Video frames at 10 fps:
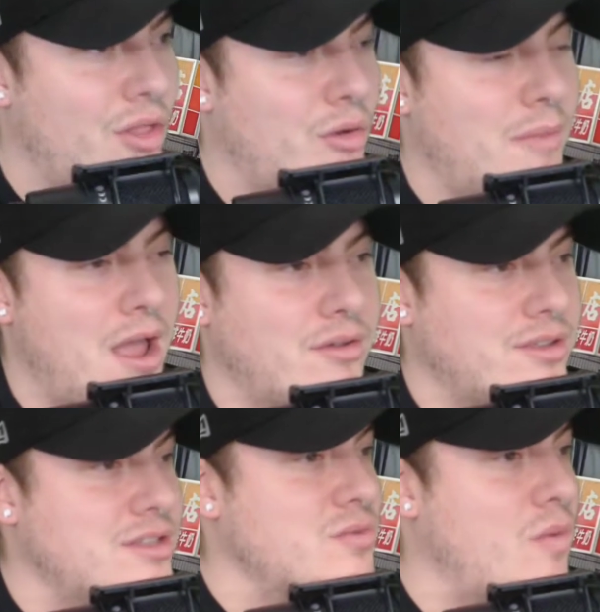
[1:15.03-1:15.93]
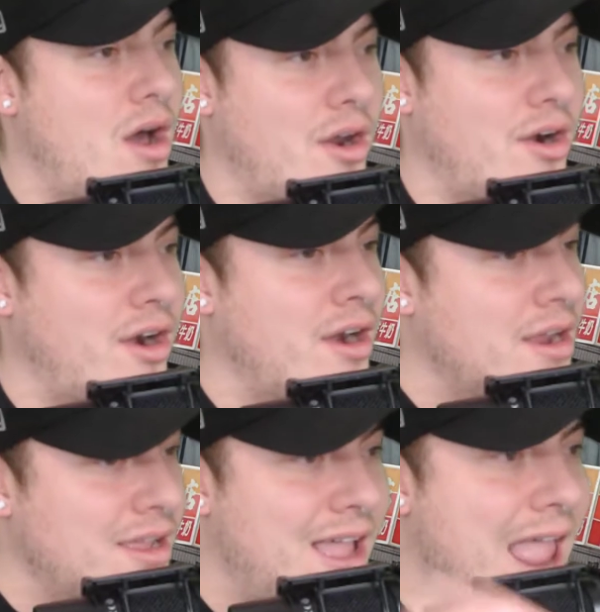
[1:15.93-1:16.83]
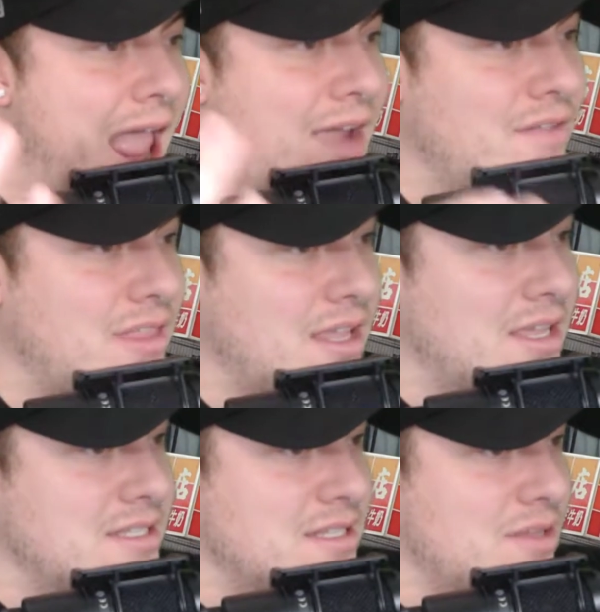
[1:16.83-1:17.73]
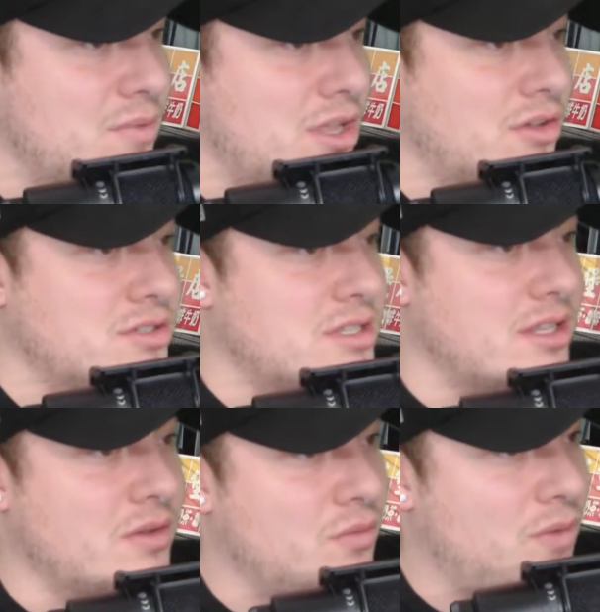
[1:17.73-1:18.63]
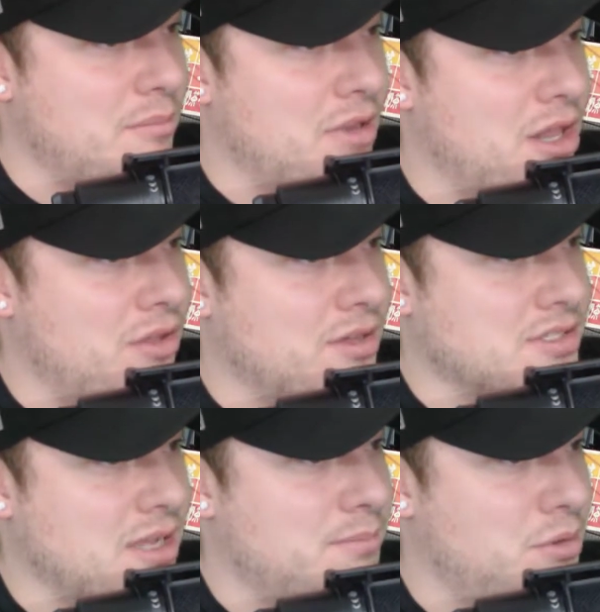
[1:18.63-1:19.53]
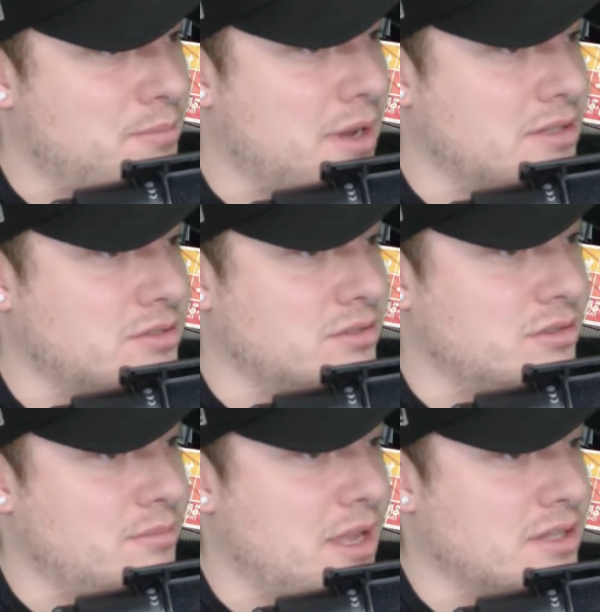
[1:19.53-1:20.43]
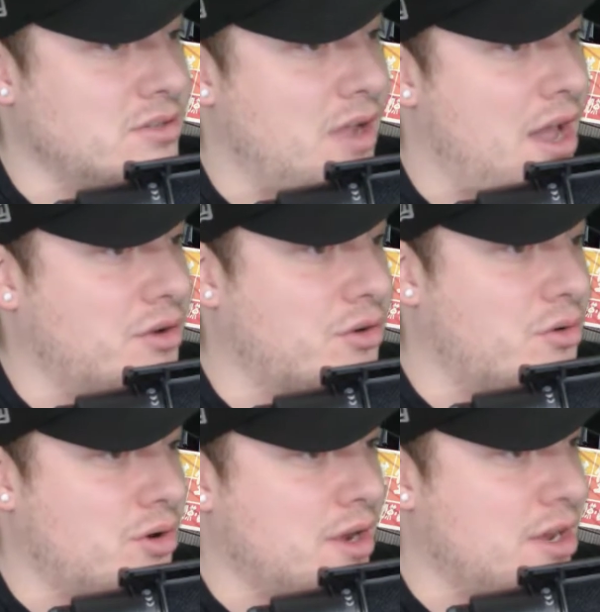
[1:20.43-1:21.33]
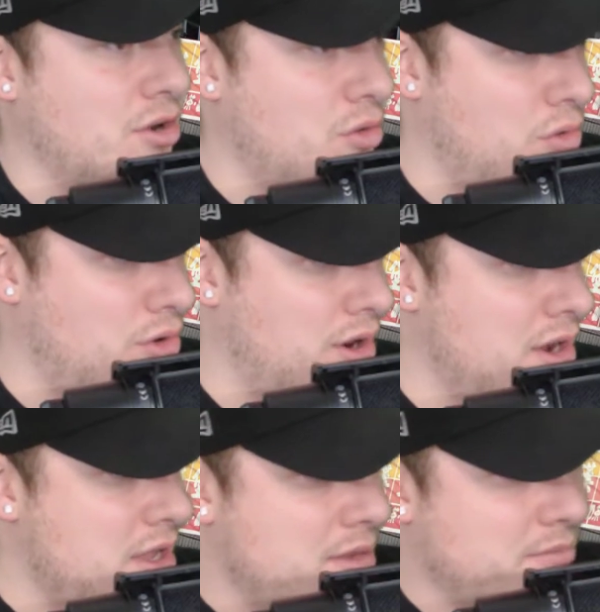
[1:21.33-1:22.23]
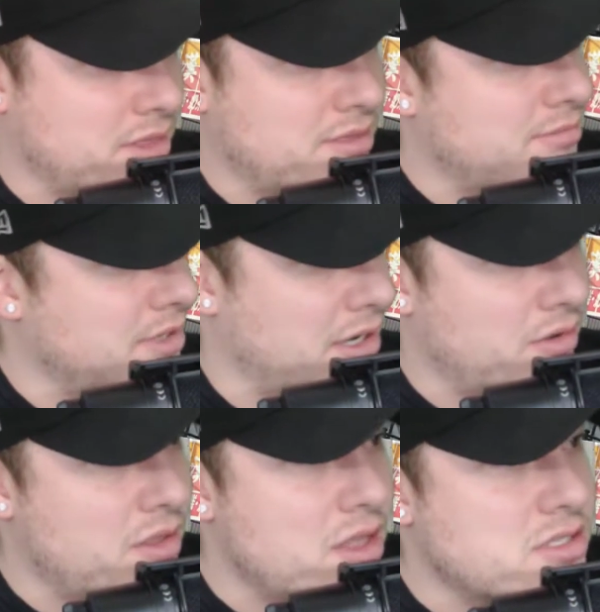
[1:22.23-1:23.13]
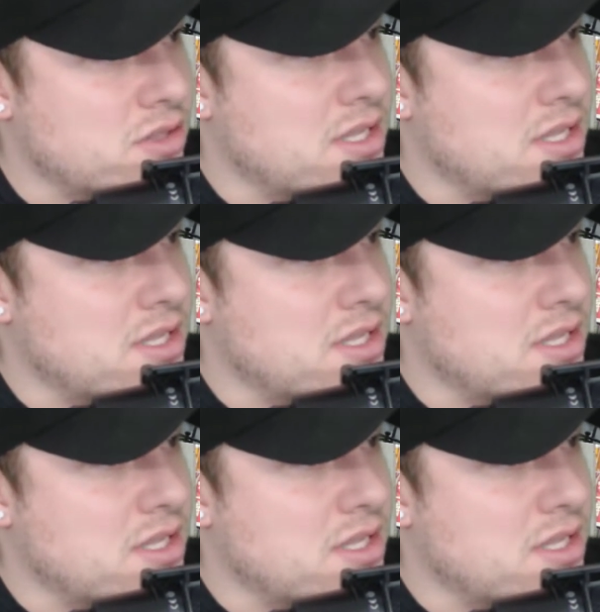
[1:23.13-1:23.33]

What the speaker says: all the mountains, water, everything is. And then we go to the right below, there's the upper mantle, the mantle, outer core, and inner core. But, so